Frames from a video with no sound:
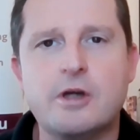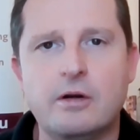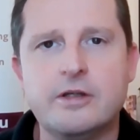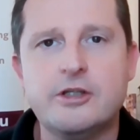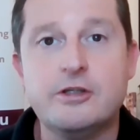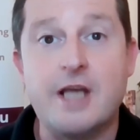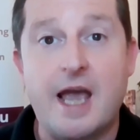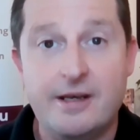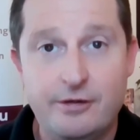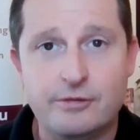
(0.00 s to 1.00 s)
colleges,
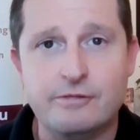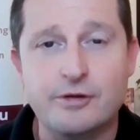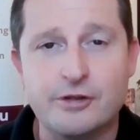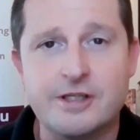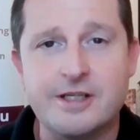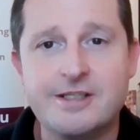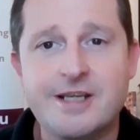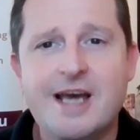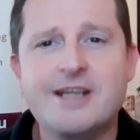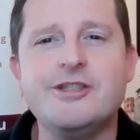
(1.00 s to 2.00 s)
and
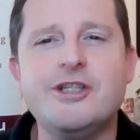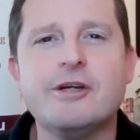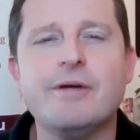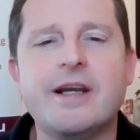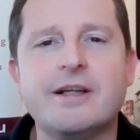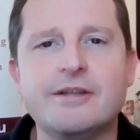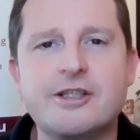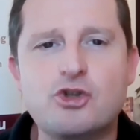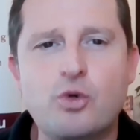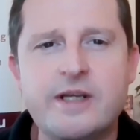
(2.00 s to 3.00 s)
universities to generate at
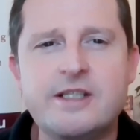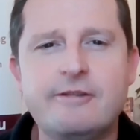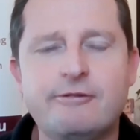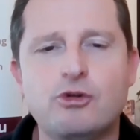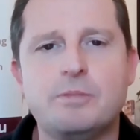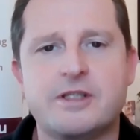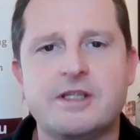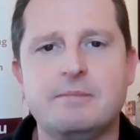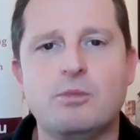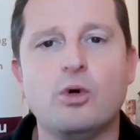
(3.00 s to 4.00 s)
least
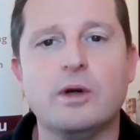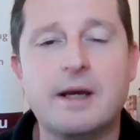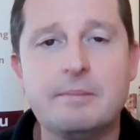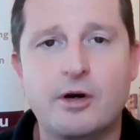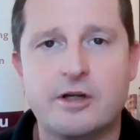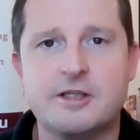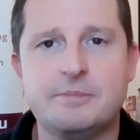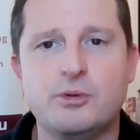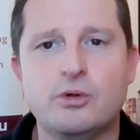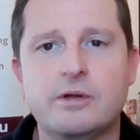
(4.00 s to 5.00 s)
24% more alumni
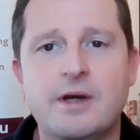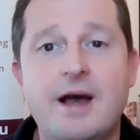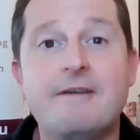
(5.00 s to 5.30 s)
support,